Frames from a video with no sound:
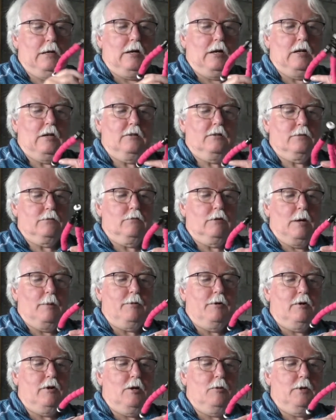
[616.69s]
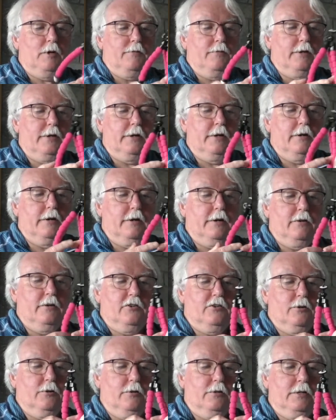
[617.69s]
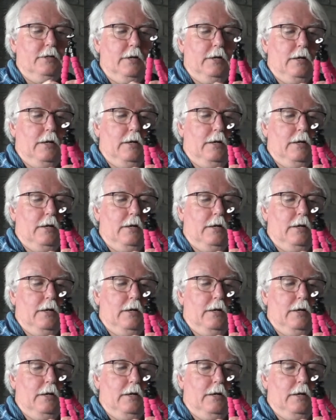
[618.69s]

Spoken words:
I'll just wrap it around my finger here and show it to